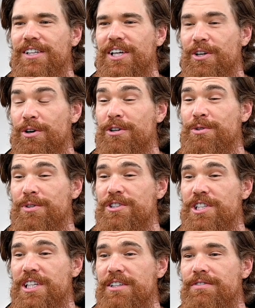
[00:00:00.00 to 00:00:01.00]
in order to
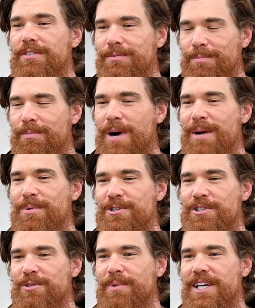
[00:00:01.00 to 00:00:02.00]
achieve my
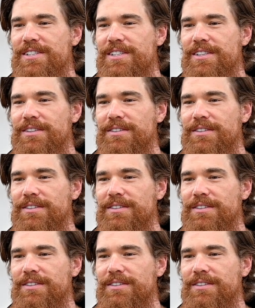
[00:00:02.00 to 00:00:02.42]
personal best.